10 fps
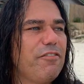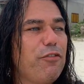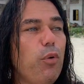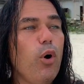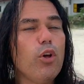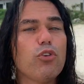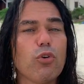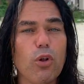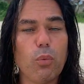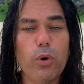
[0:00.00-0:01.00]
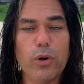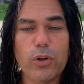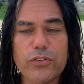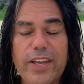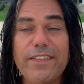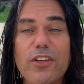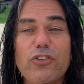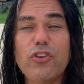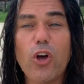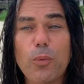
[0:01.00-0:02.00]
virtual worlds and the
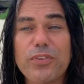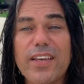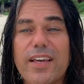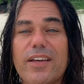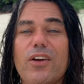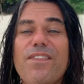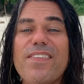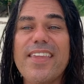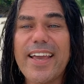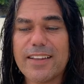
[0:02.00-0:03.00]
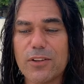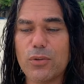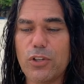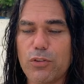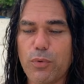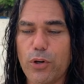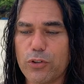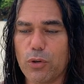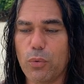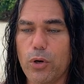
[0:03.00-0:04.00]
jobs connected to these
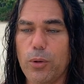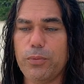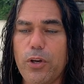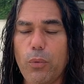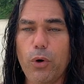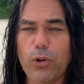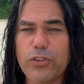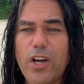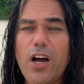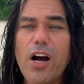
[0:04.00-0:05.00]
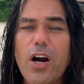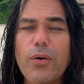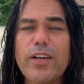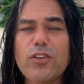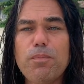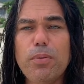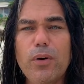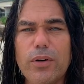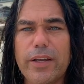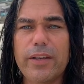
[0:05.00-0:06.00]
virtual worlds, worlds are
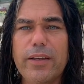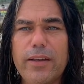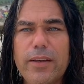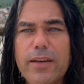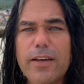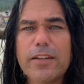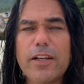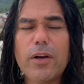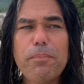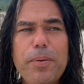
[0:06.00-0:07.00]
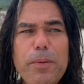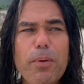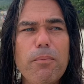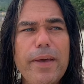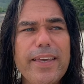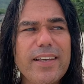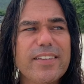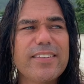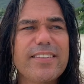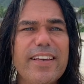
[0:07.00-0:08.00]
exploding. There are people making
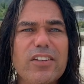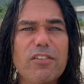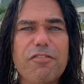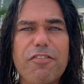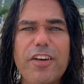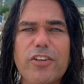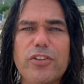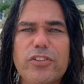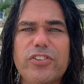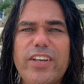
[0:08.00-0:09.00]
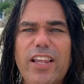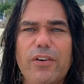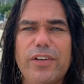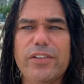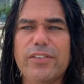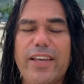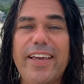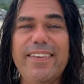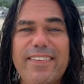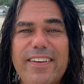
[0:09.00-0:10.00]
six-figure salaries
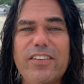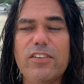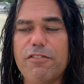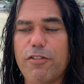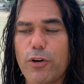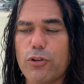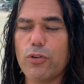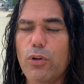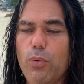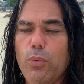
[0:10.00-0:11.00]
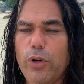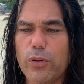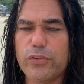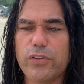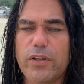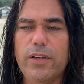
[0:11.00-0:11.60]
in these virtual worlds.